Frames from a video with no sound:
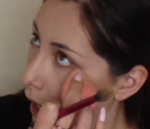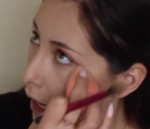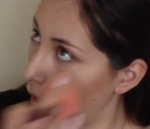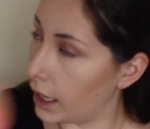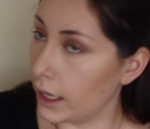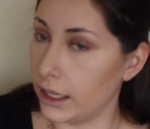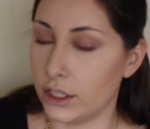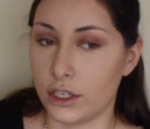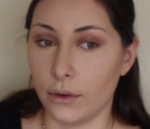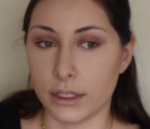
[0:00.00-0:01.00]

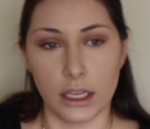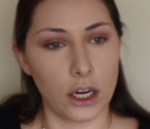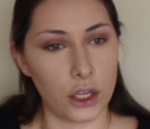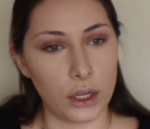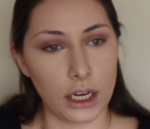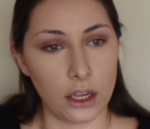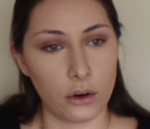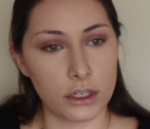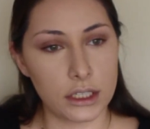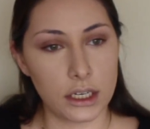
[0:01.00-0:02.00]
And she was like, are you gonna get
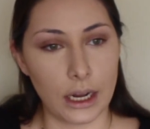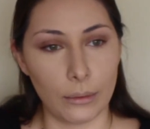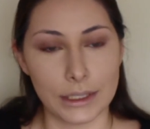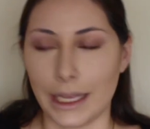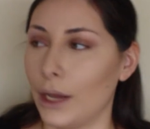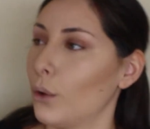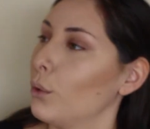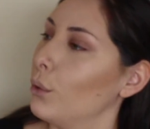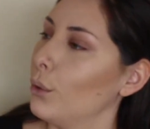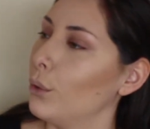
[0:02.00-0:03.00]
yours done? And I was like,
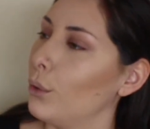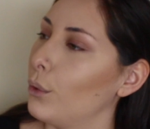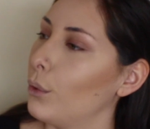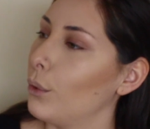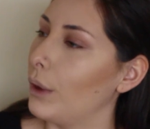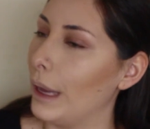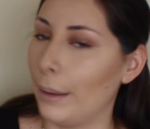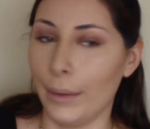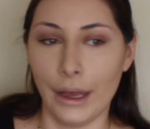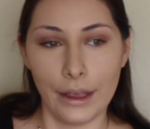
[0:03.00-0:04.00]
ooh,
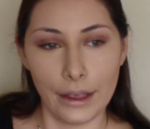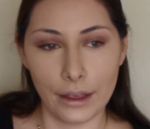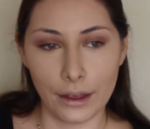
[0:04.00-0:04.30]
am I?